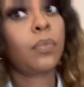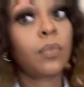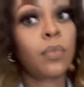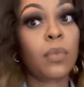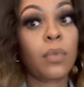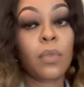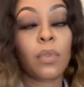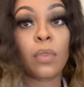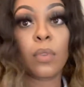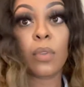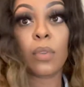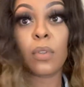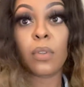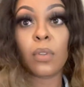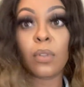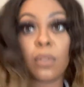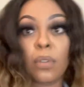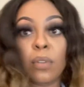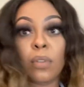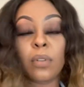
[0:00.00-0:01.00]

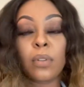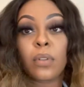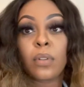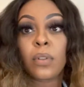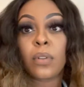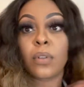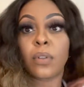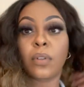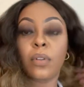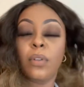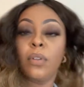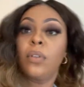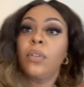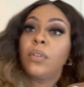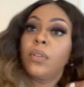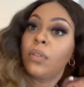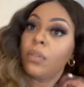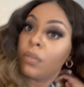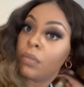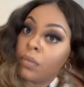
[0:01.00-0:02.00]

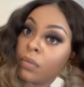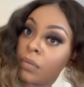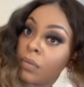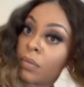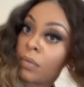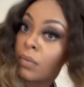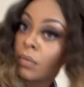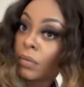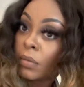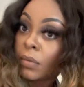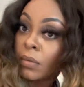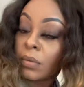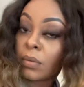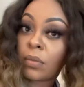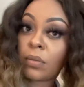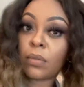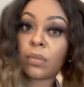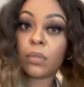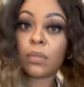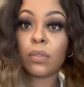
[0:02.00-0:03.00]

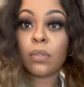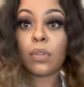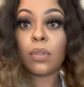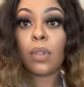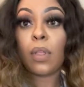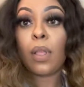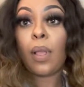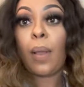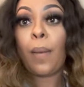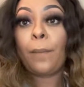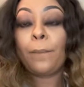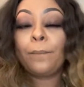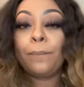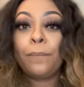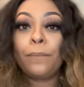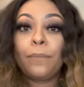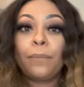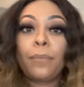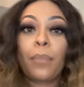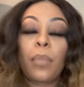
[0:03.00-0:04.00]

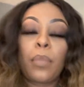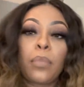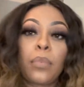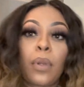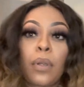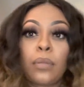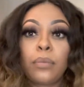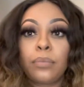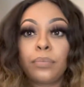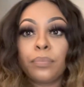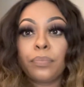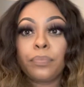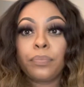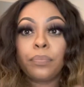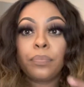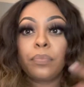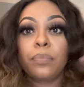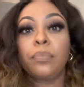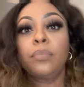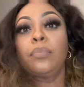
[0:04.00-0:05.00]
(silence)